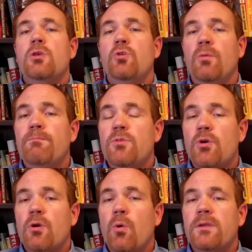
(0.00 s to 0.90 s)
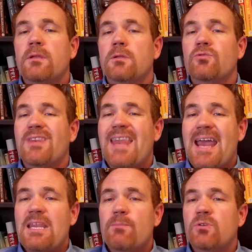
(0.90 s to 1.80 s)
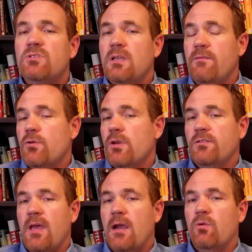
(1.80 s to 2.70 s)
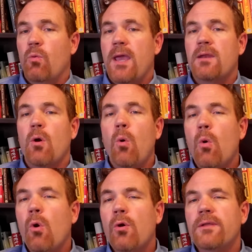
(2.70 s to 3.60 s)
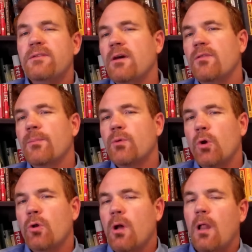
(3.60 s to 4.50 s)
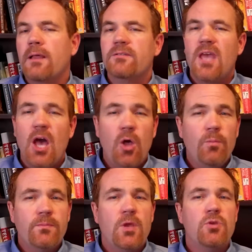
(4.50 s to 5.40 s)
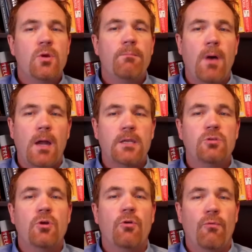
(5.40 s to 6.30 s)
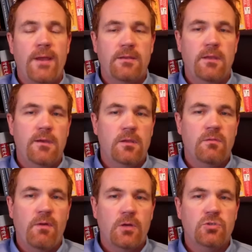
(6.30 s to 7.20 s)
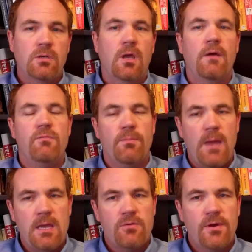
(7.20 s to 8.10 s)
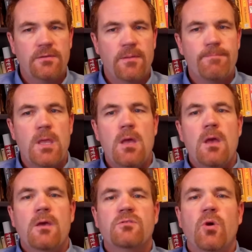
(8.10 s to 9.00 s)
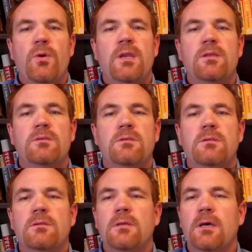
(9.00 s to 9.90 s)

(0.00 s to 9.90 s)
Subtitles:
you're going to lose 90% of your desired weight, or until the protocol has helped your body to correct the dysfunction of your pancreas. So it is